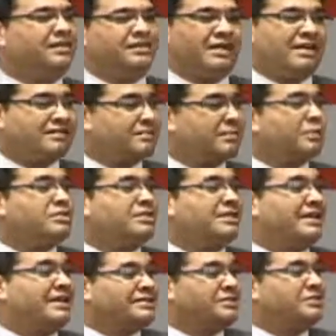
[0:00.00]
that's the most
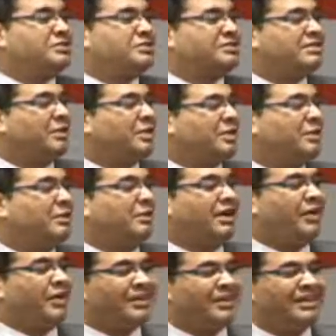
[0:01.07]
scarce resource that we all know
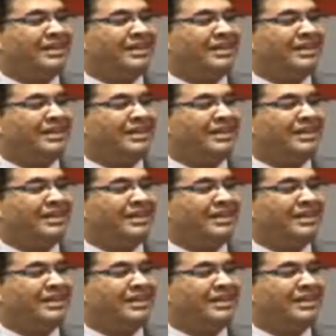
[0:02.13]
now.